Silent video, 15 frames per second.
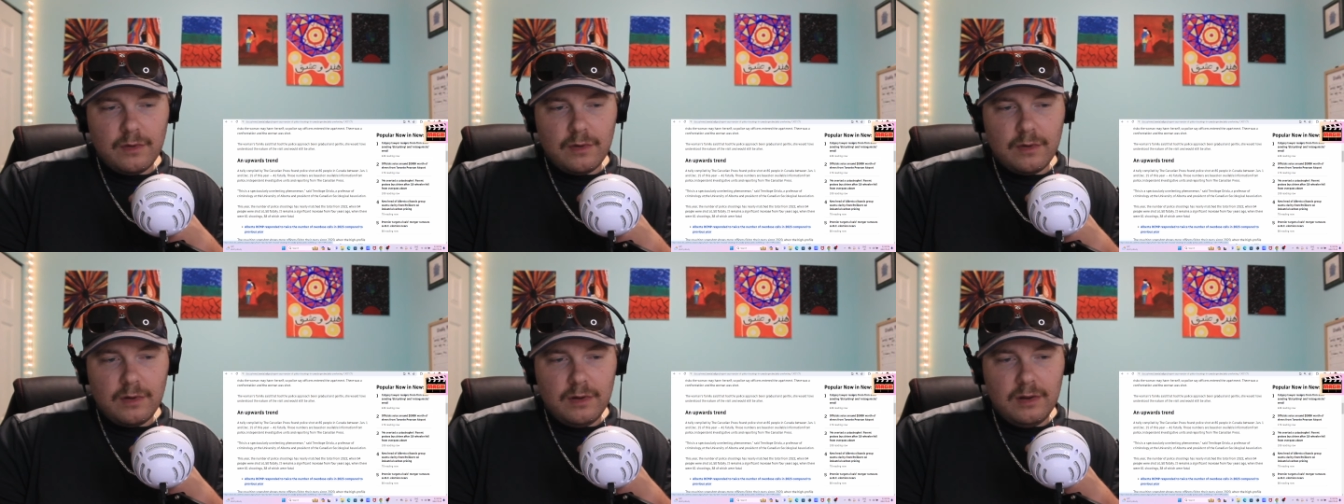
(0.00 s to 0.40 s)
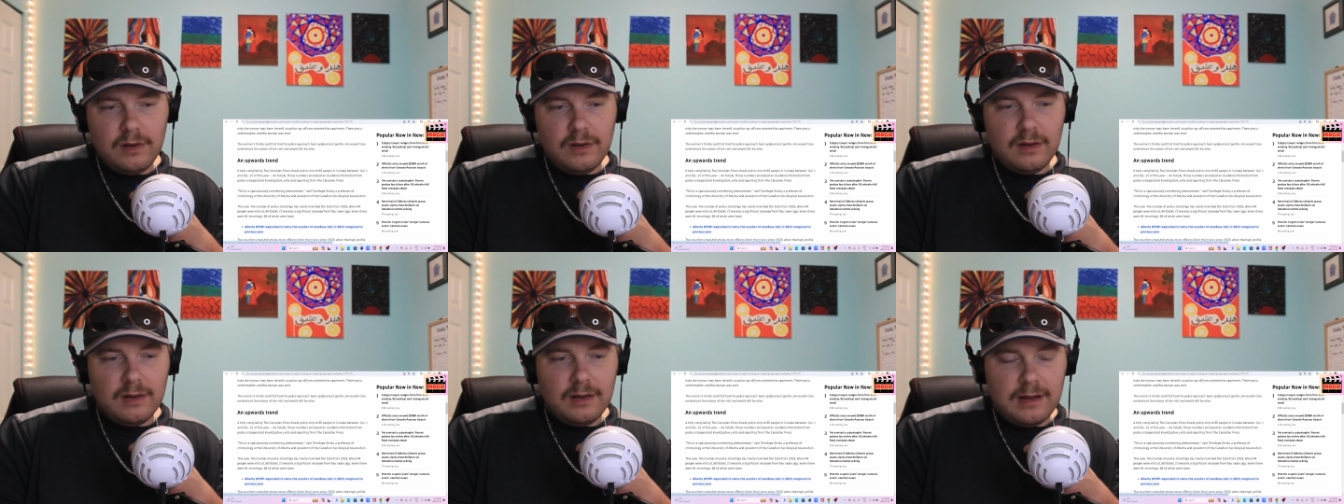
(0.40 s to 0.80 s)

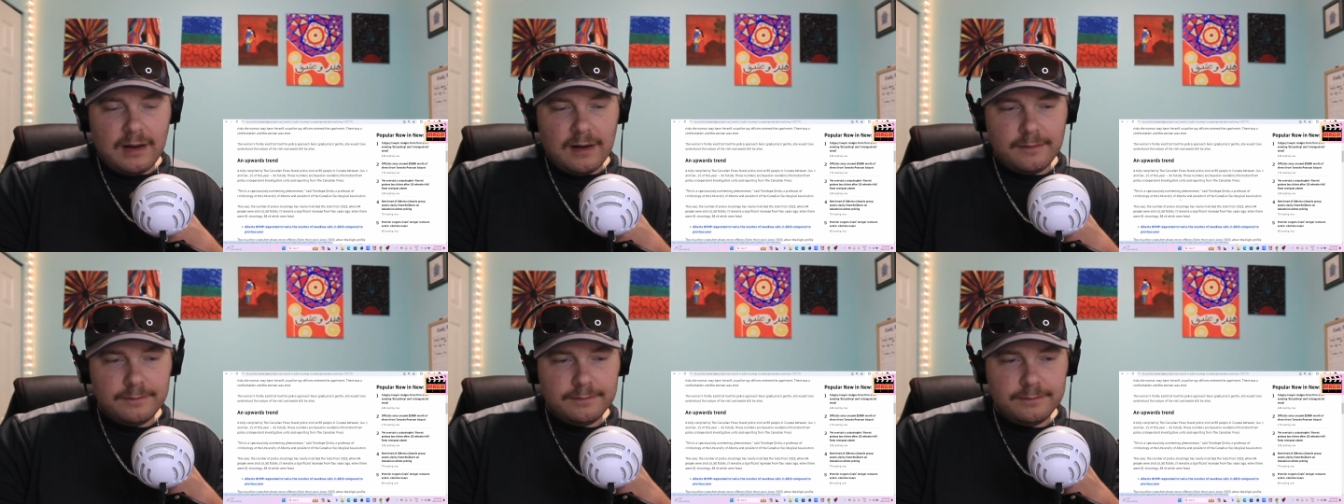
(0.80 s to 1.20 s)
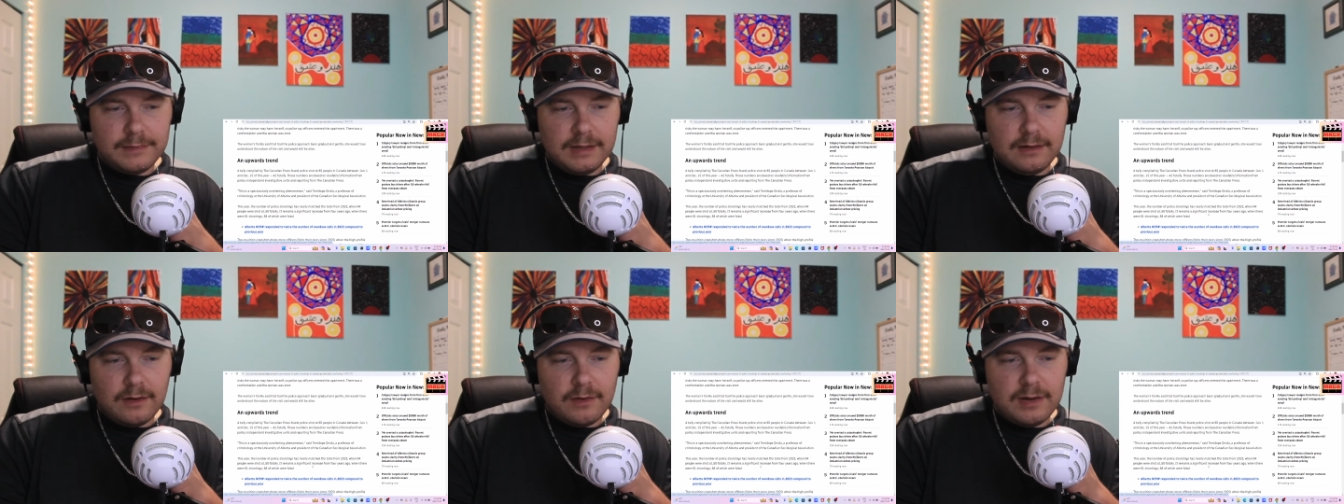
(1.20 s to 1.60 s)
yeah,
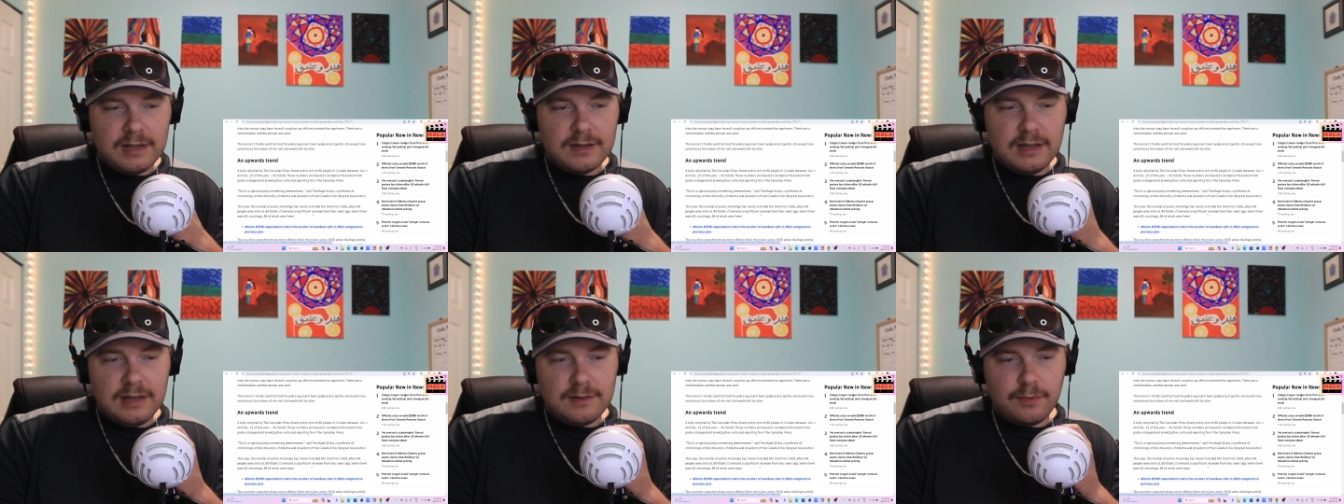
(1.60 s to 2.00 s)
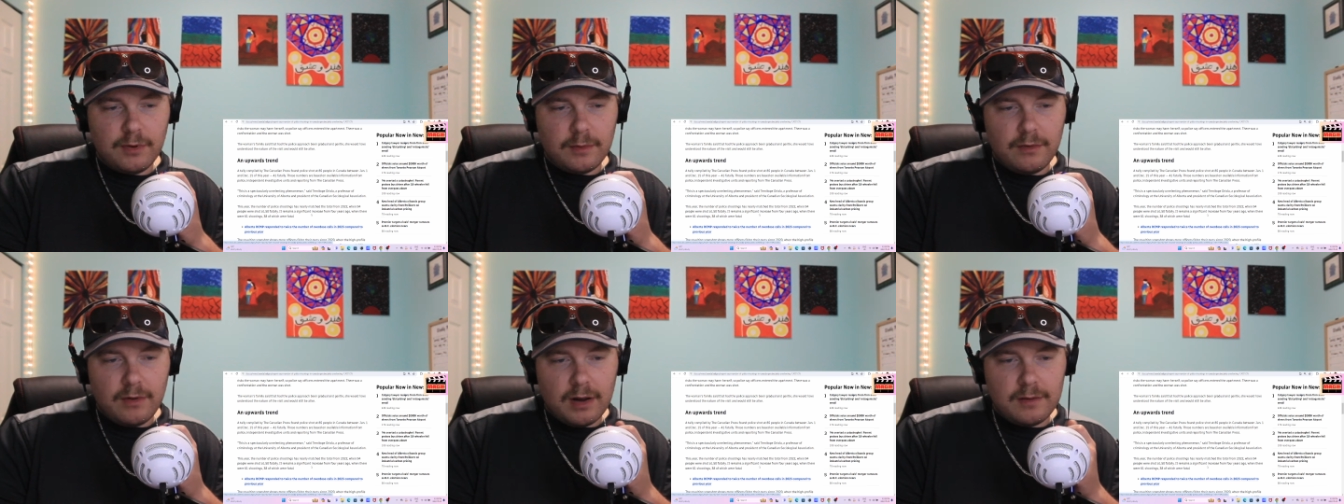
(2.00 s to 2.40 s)
you know, he's
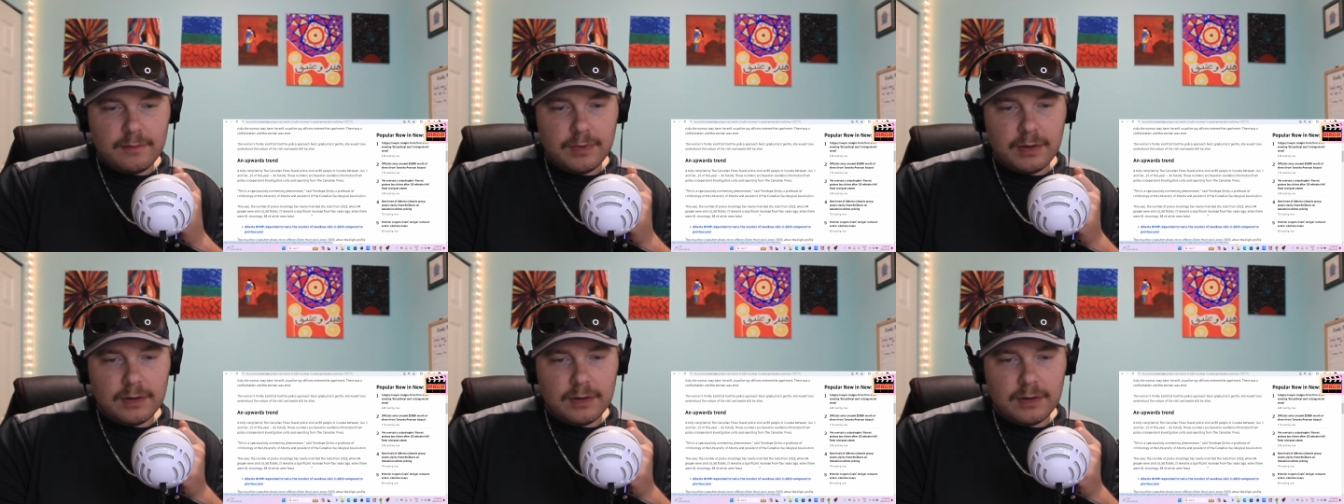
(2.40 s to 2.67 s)
probably right, but...